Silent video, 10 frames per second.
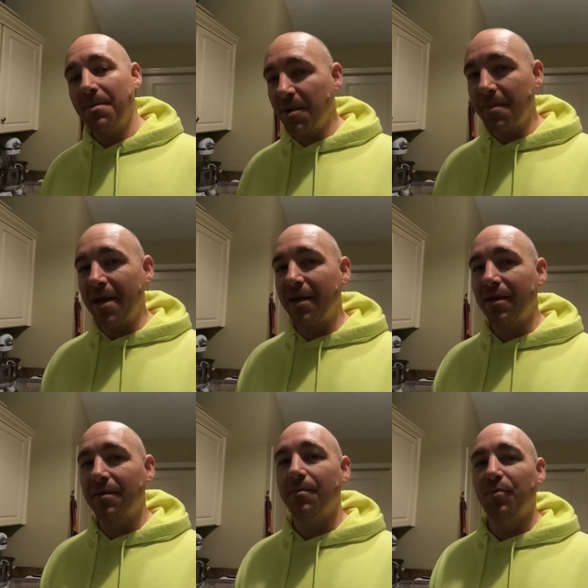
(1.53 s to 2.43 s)
I'm gonna make
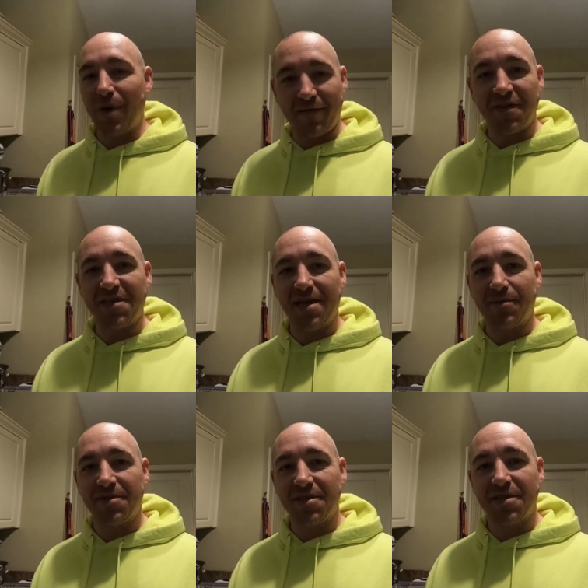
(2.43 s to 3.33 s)
breakfast
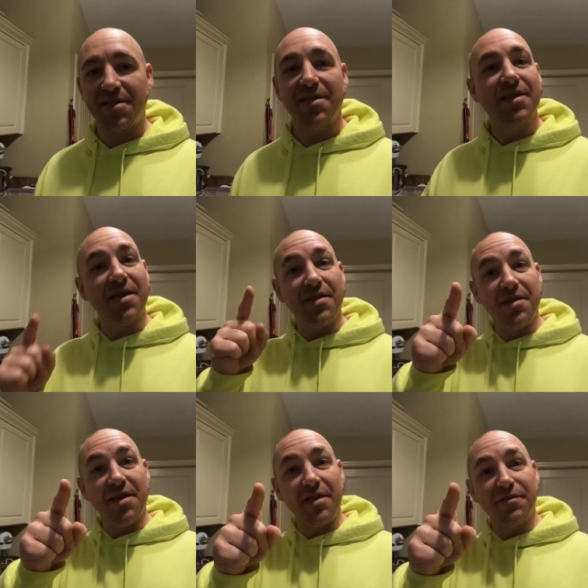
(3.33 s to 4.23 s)
sandwiches in
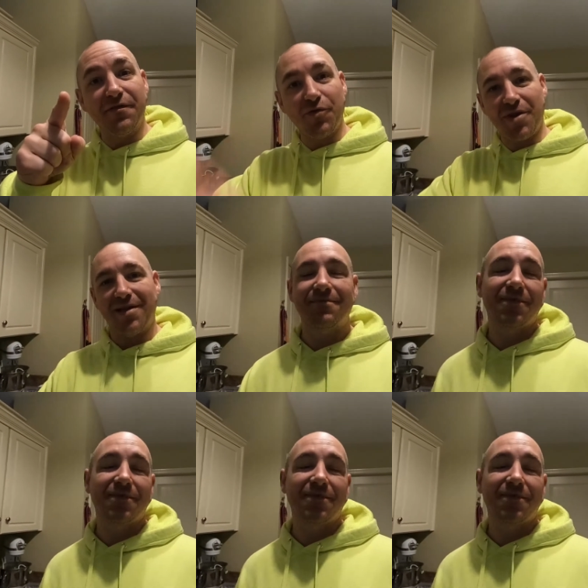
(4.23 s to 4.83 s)
the Ninja Foodi.